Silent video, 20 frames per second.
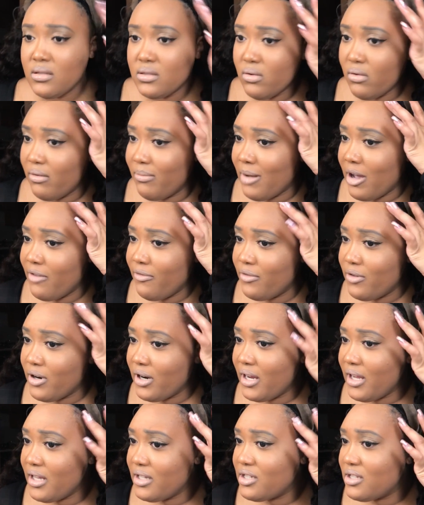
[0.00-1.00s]
So if my
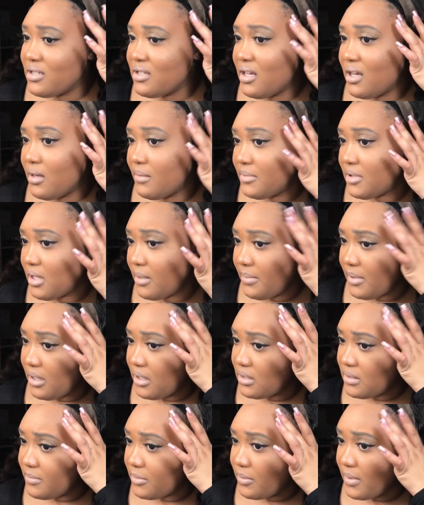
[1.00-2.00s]
forehead just comes up and
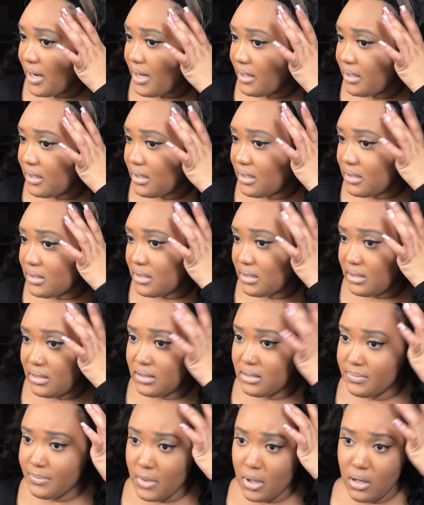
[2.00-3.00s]
it's miraculously
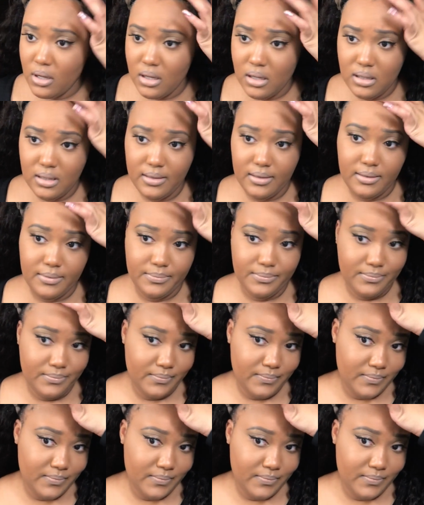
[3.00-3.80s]
small and